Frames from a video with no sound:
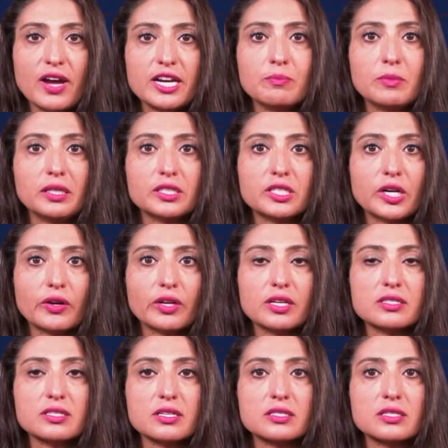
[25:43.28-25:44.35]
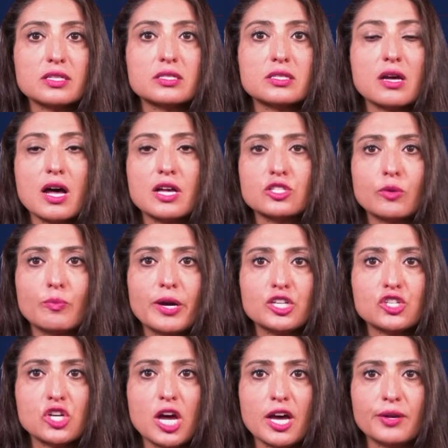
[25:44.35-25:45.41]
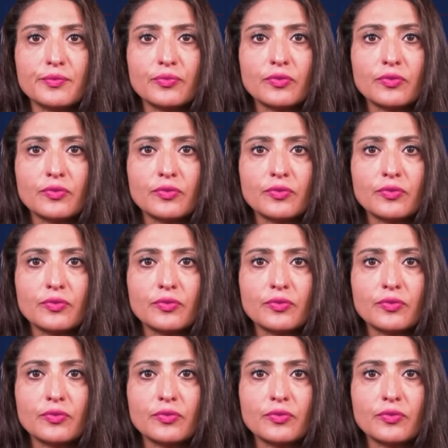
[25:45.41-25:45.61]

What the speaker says: military assistance to Azerbaijan?